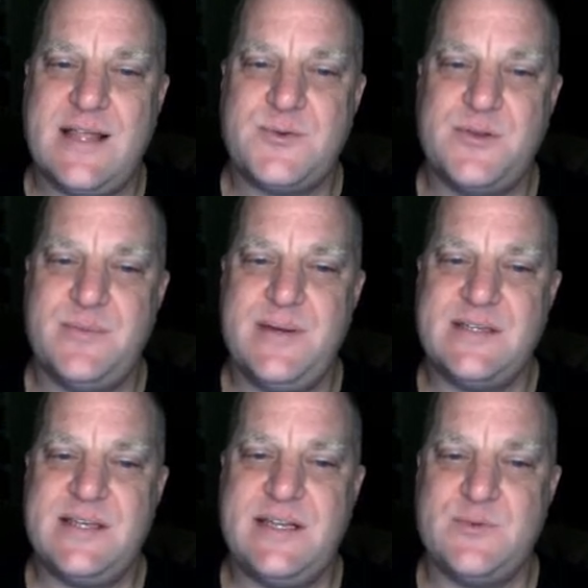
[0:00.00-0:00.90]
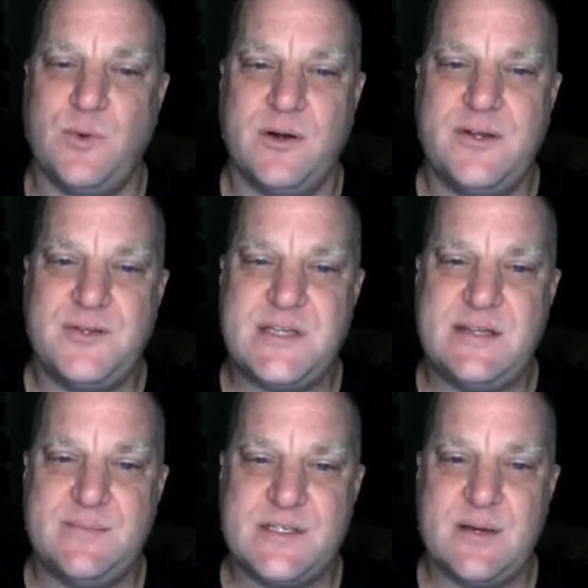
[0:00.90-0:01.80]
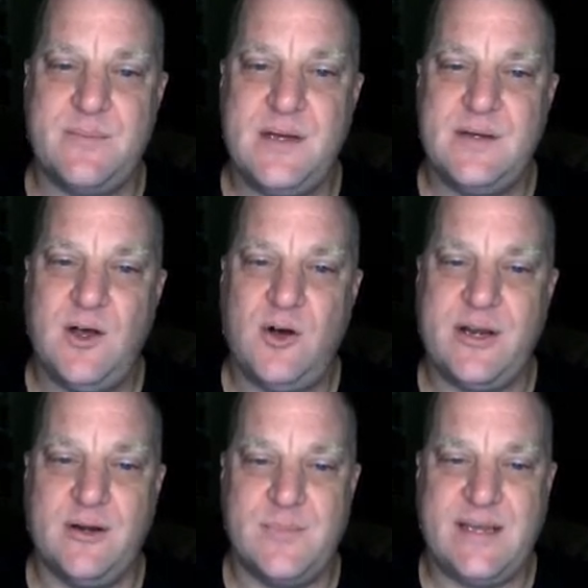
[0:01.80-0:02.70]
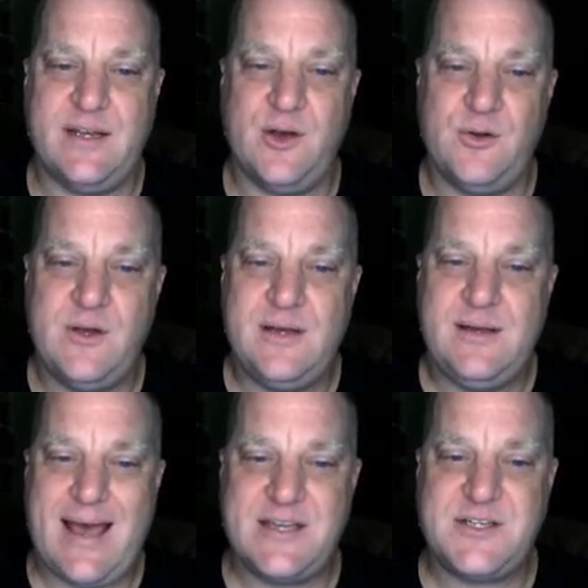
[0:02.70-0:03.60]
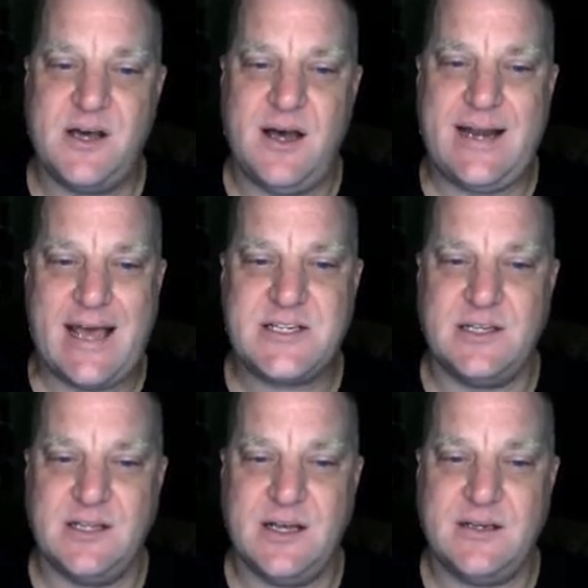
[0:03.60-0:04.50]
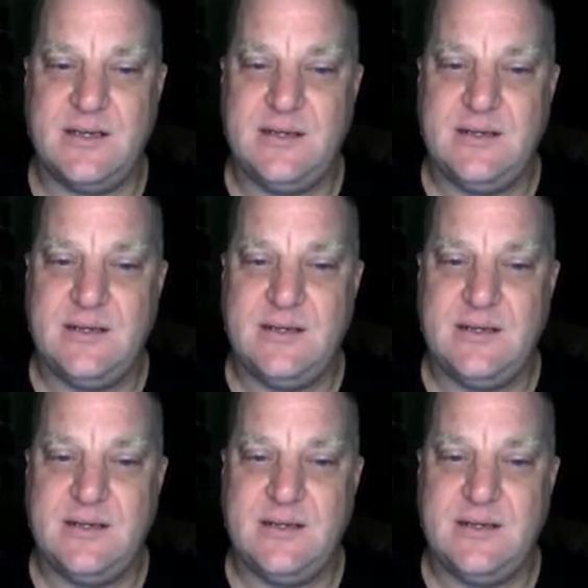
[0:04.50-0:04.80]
That's where the big cities were. You see them some on here: Megiddo, Ashdod, Ashkelon,